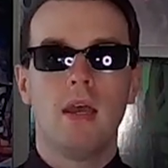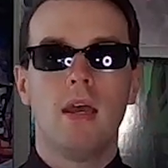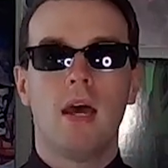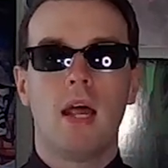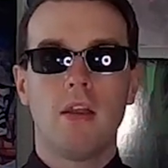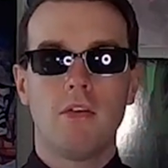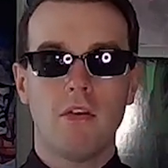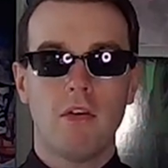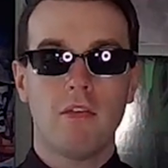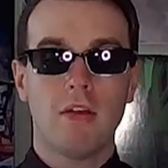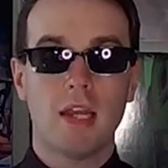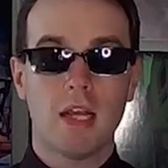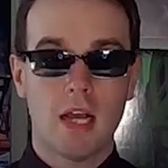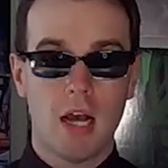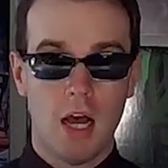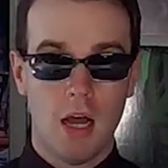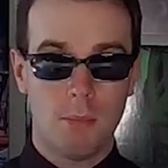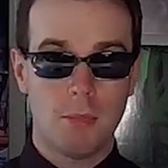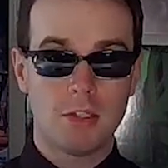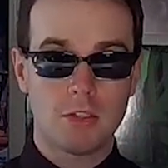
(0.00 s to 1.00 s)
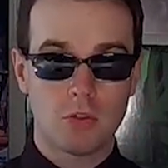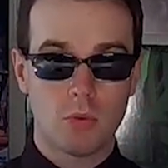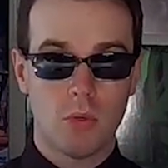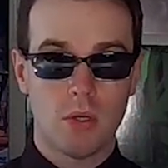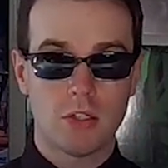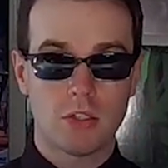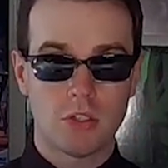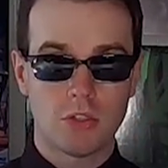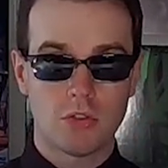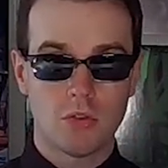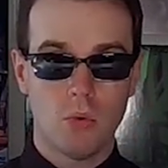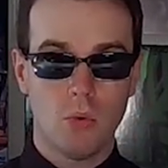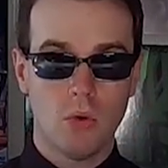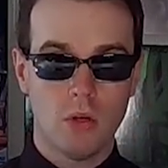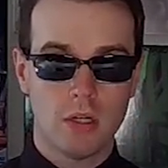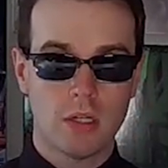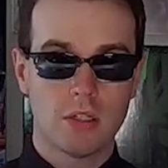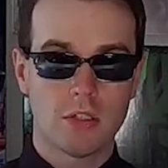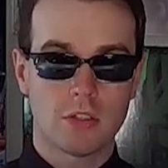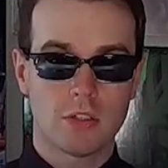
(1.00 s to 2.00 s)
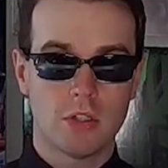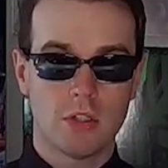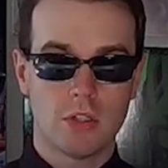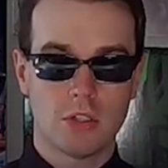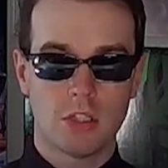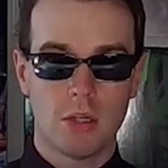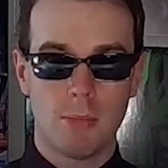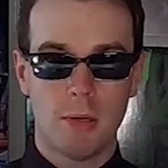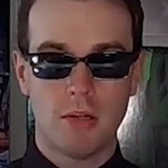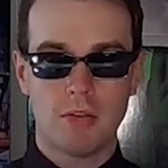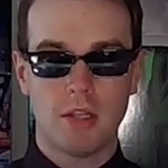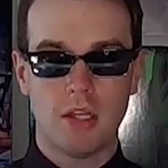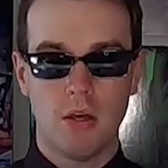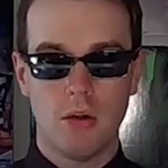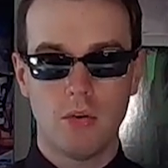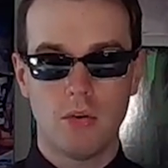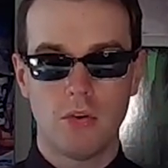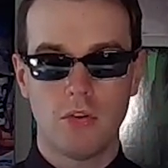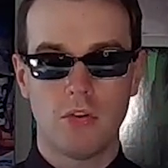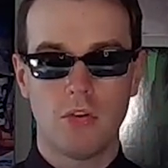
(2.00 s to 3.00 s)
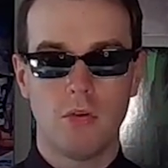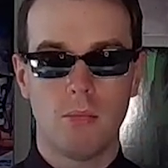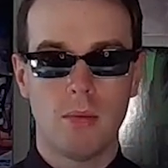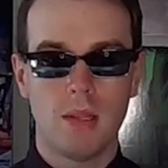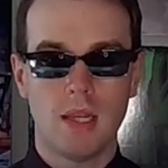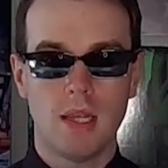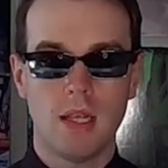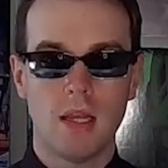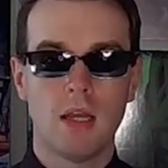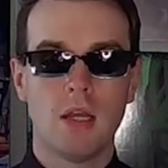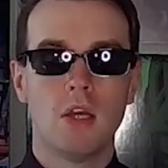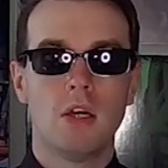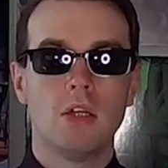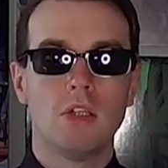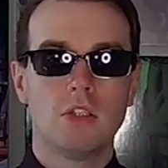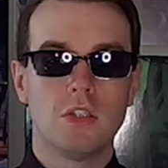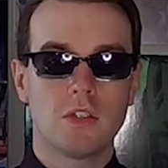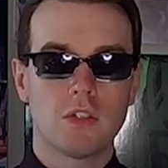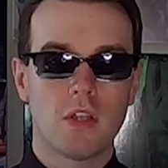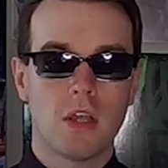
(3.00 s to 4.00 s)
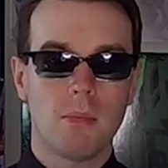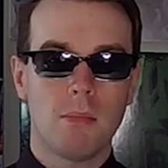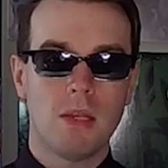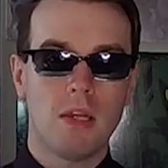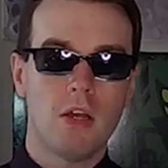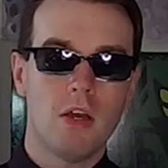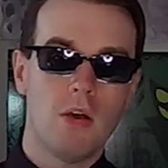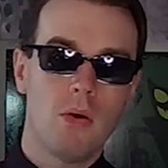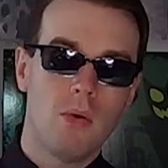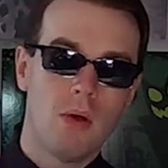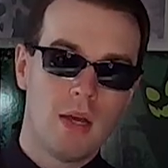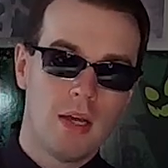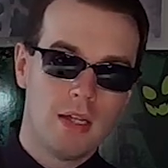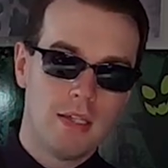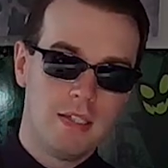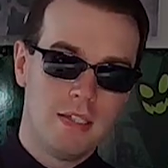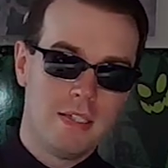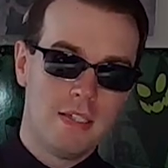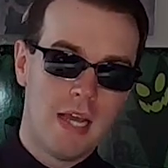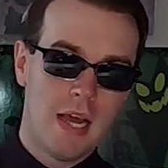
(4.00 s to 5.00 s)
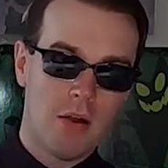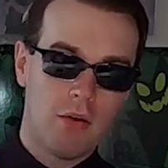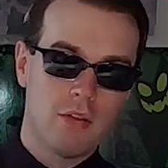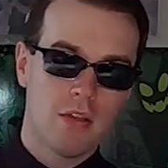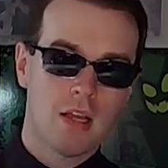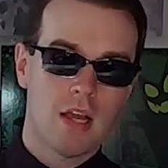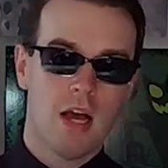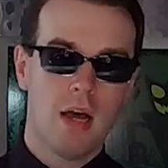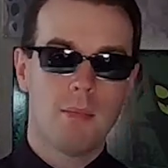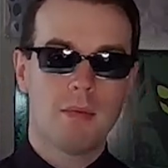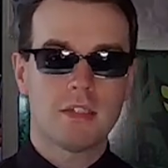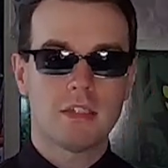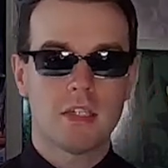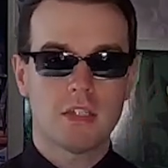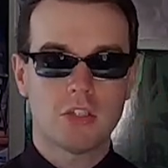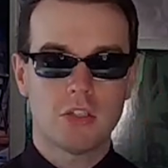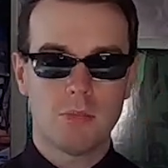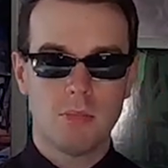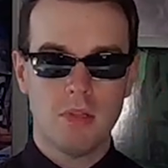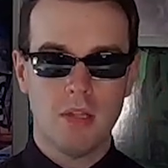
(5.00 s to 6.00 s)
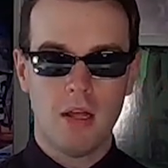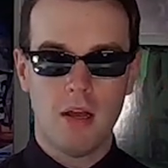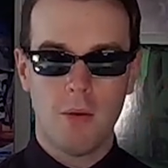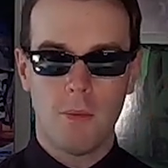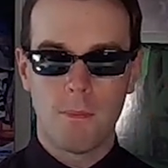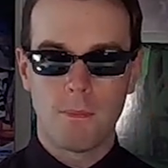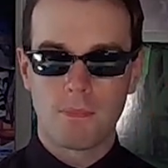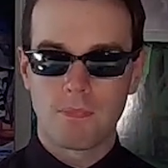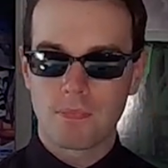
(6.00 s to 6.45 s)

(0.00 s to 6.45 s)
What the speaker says: And if you have any comments, questions, or concerns about the Odin 2 Mini, just let me know down in the comment section below.